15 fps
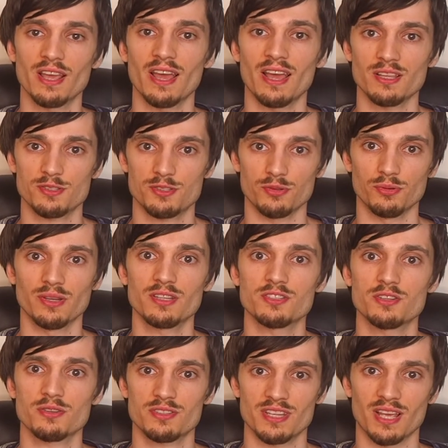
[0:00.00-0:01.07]
as soon as
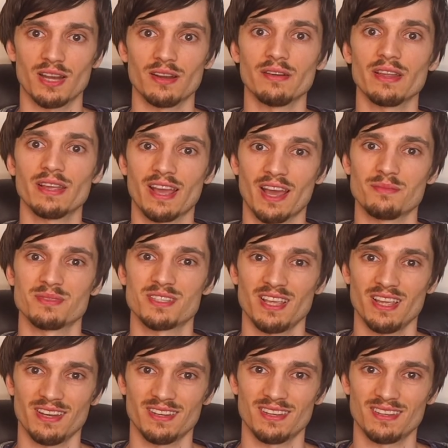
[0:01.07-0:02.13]
your salary comes
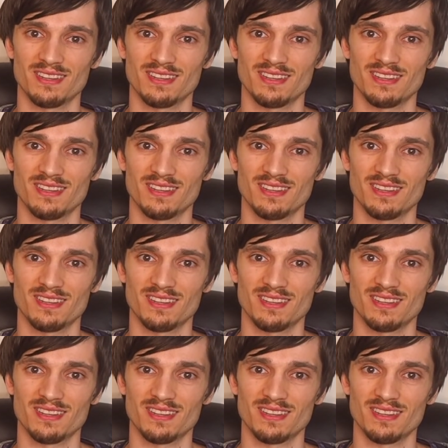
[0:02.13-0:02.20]
in.